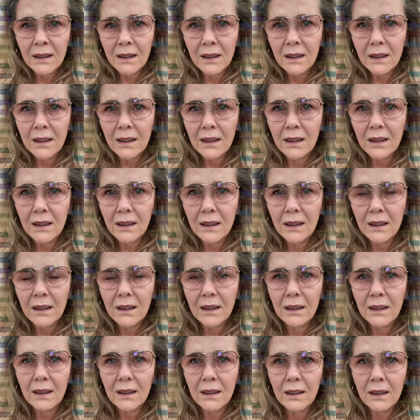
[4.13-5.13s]
Standard
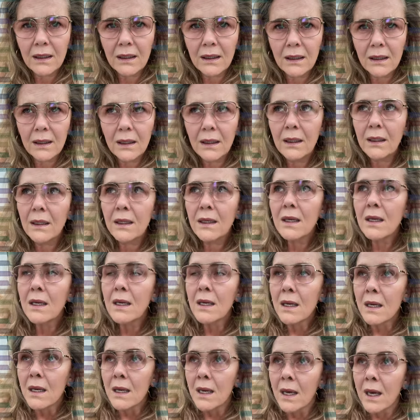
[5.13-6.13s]
British.
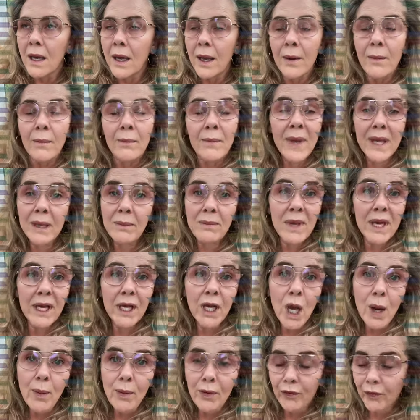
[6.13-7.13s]
Make me a
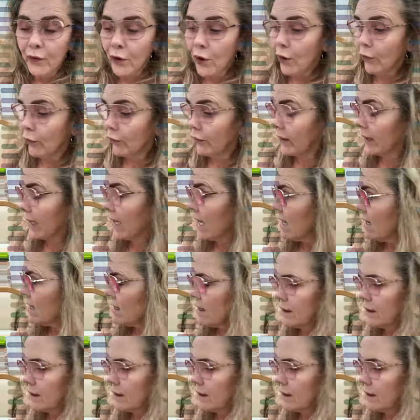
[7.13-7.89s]
cup of coffee.